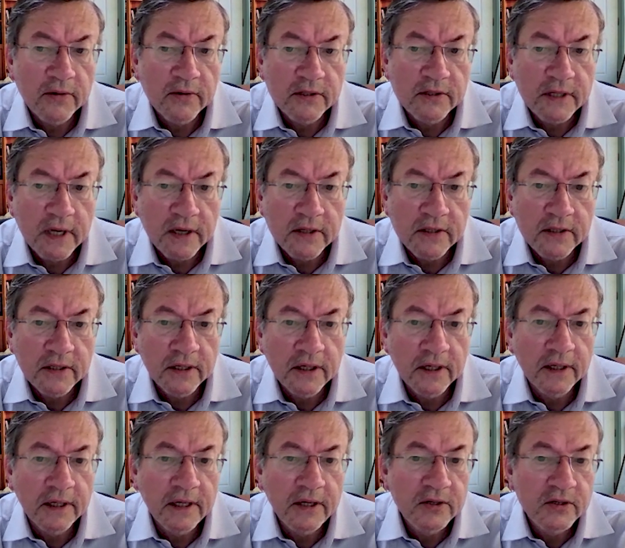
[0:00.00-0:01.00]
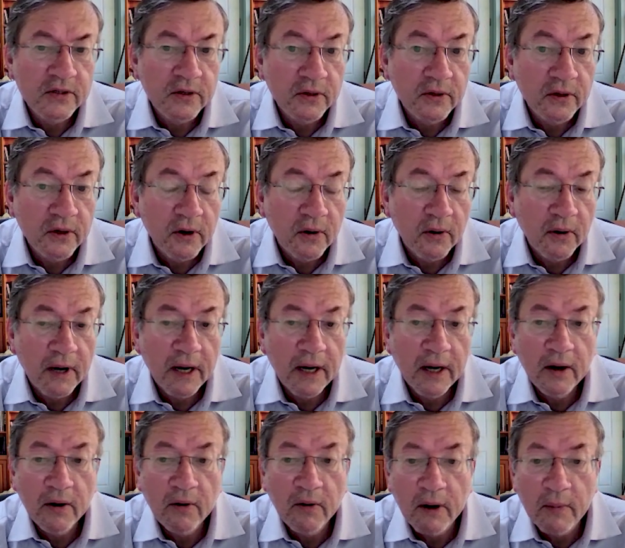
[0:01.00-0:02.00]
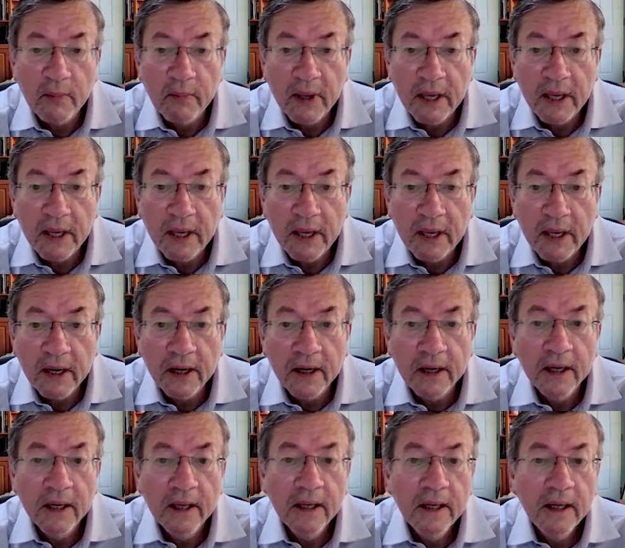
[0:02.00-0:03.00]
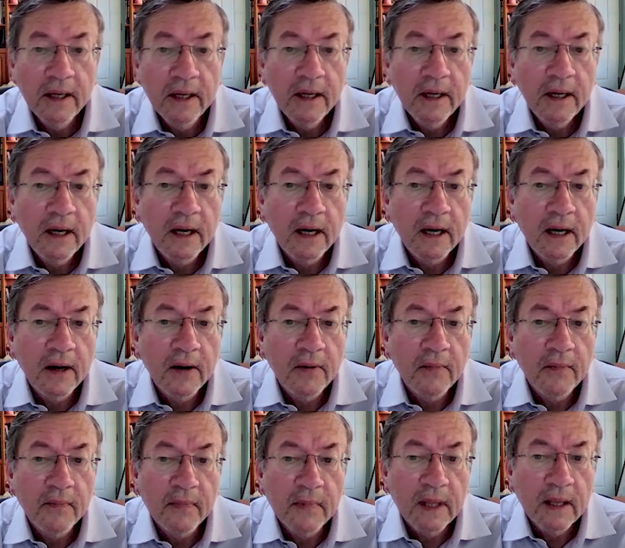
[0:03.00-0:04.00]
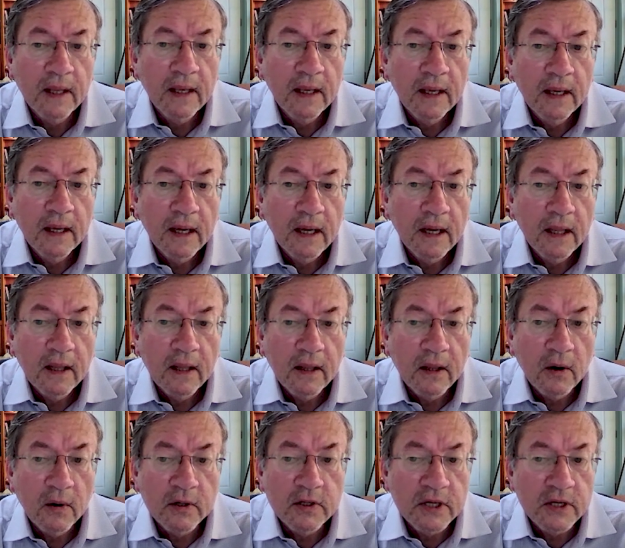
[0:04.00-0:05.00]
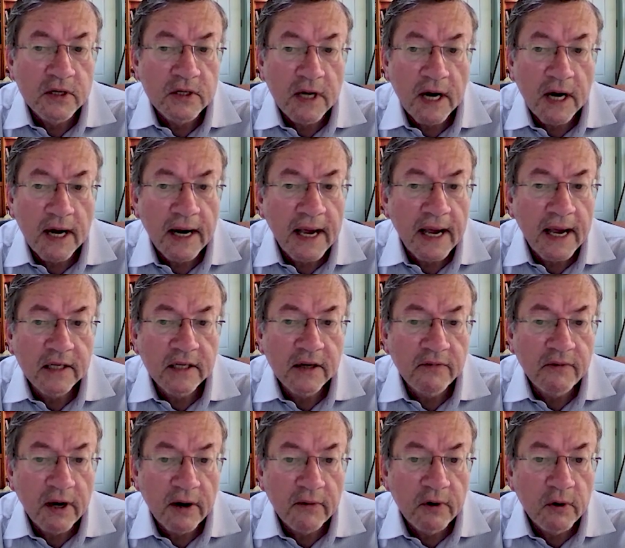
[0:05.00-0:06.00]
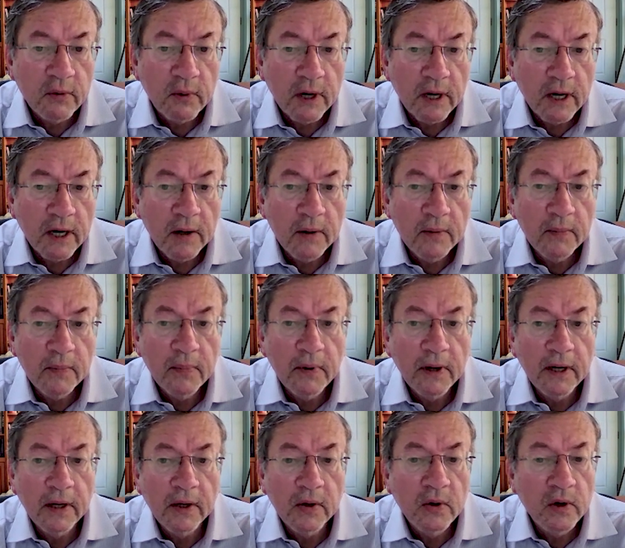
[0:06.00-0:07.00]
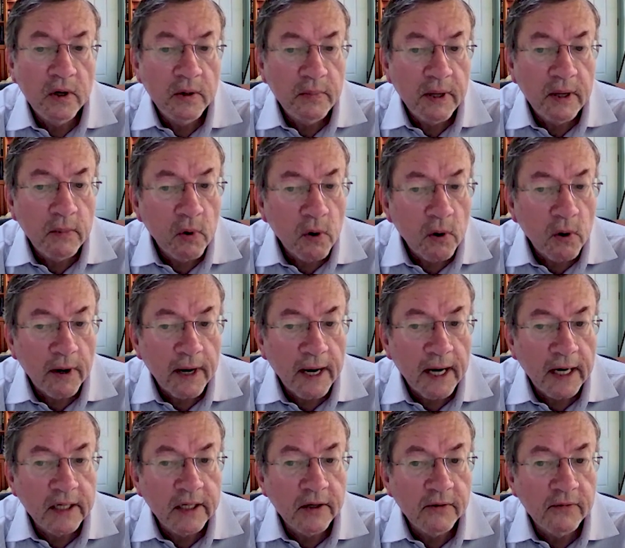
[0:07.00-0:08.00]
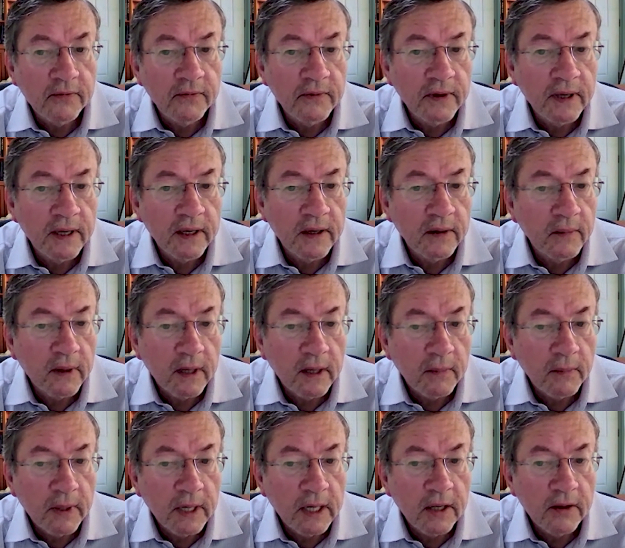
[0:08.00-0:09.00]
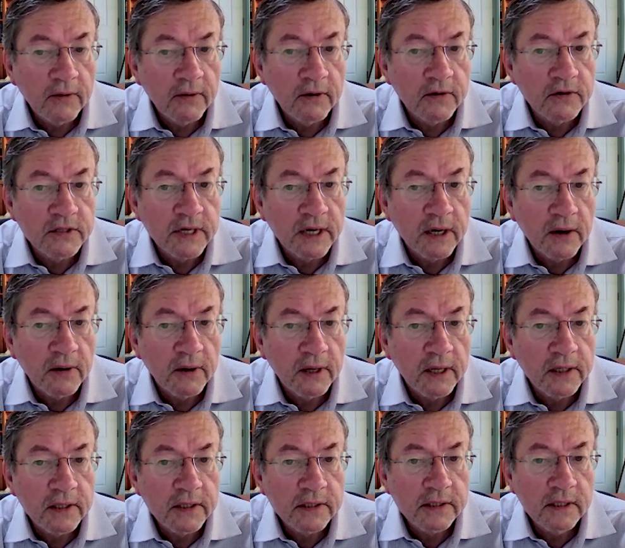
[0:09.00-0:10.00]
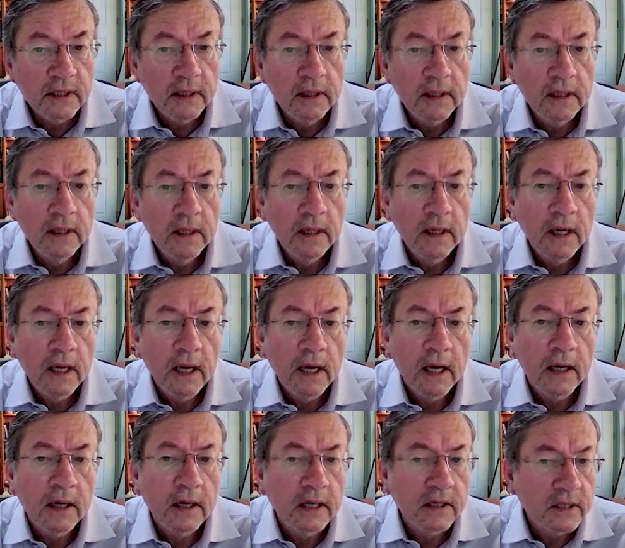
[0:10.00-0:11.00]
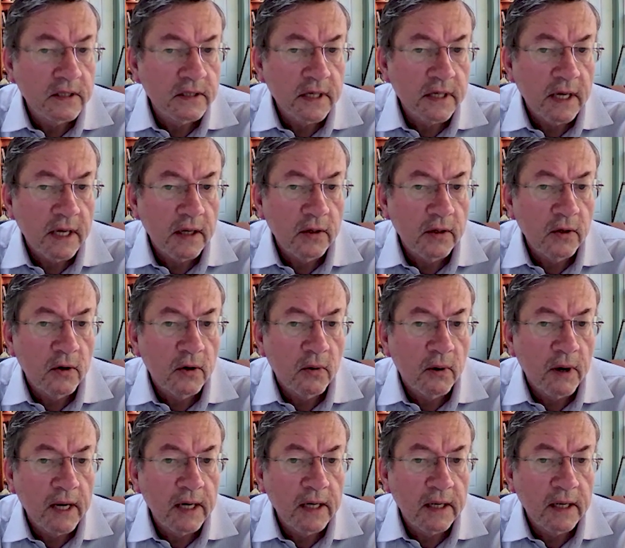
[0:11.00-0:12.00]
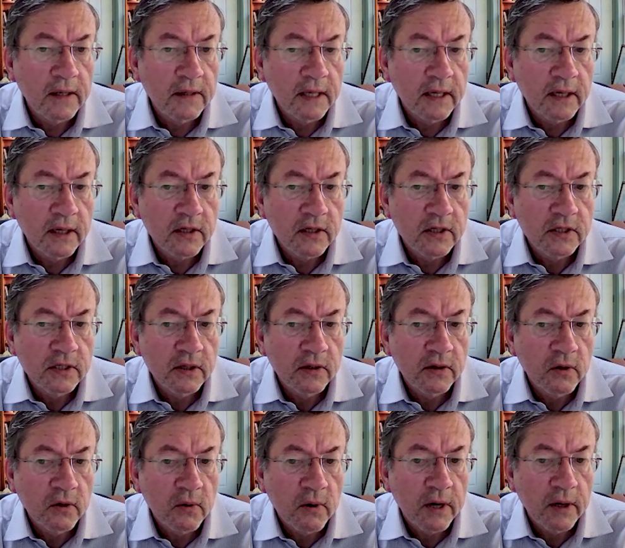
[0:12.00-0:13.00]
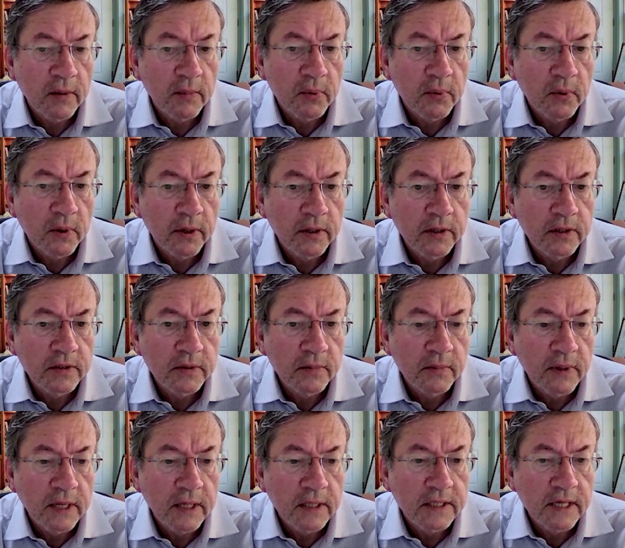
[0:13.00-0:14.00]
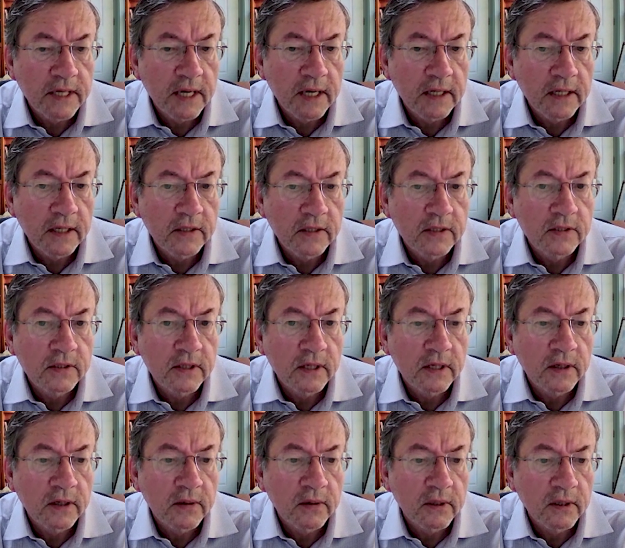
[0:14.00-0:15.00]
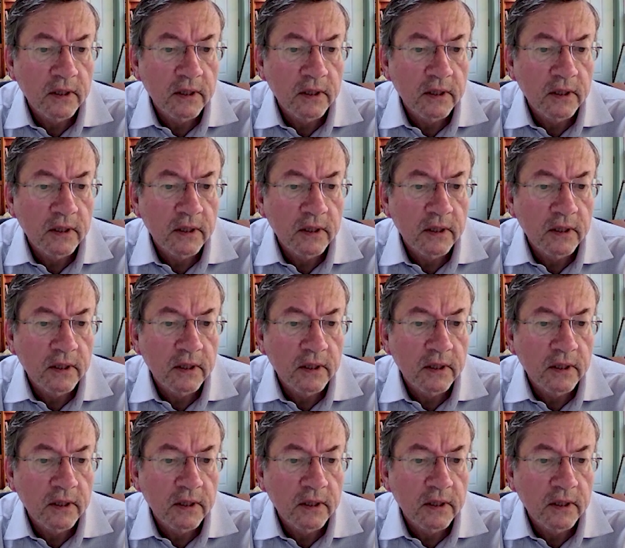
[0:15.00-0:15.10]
South Ossetia, Eastern Ukraine, Crimea, the OSCE is not active everywhere, but it could be more active in many of those areas. And as I say, in Ukraine, I think it's still quite important to maintain its